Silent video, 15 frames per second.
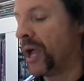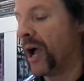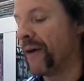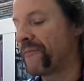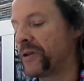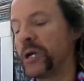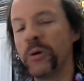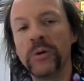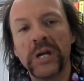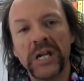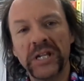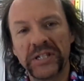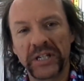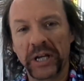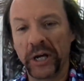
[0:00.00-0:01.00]
A few
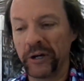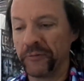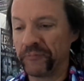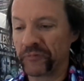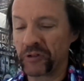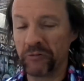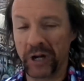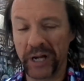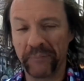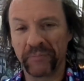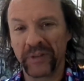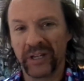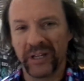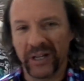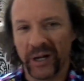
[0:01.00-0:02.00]
years ago, right,
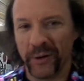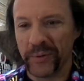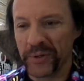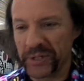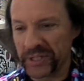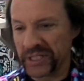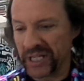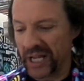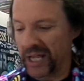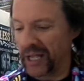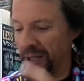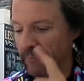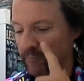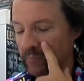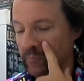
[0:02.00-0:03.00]
I was
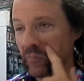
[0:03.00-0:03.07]
uh,